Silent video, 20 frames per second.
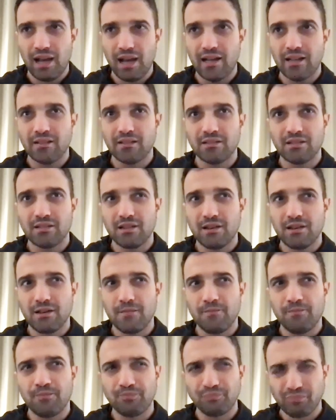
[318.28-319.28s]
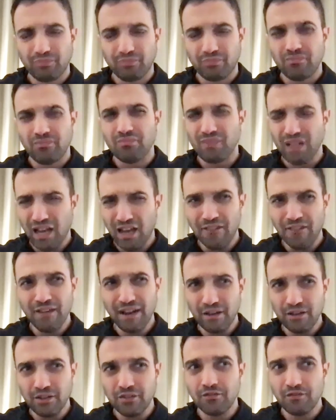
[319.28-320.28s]
And um, I
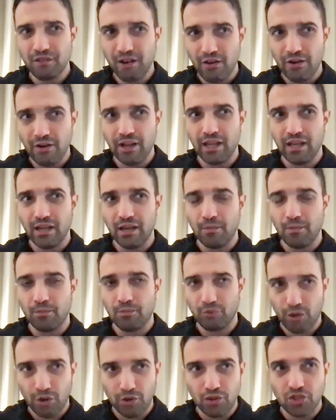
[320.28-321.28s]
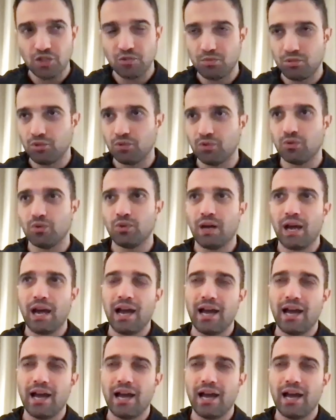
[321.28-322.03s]
found them very approachable